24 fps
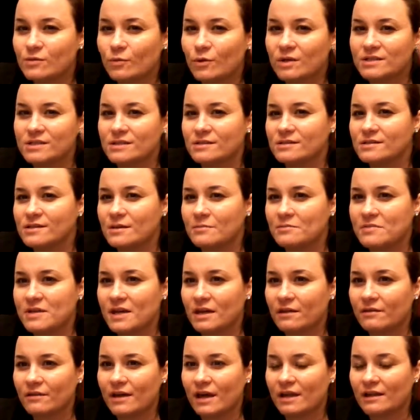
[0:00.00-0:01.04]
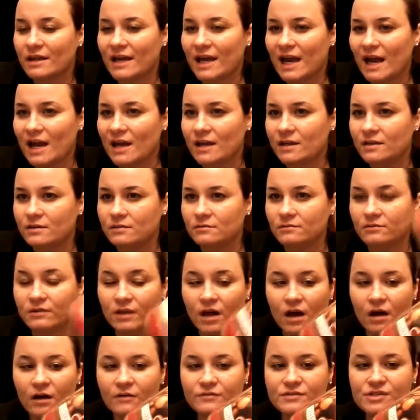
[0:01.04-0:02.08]
It wasn't something that like I
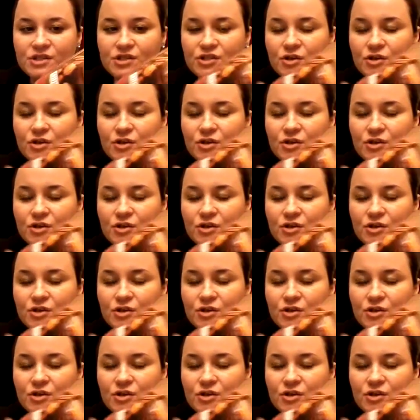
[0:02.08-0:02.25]
loved.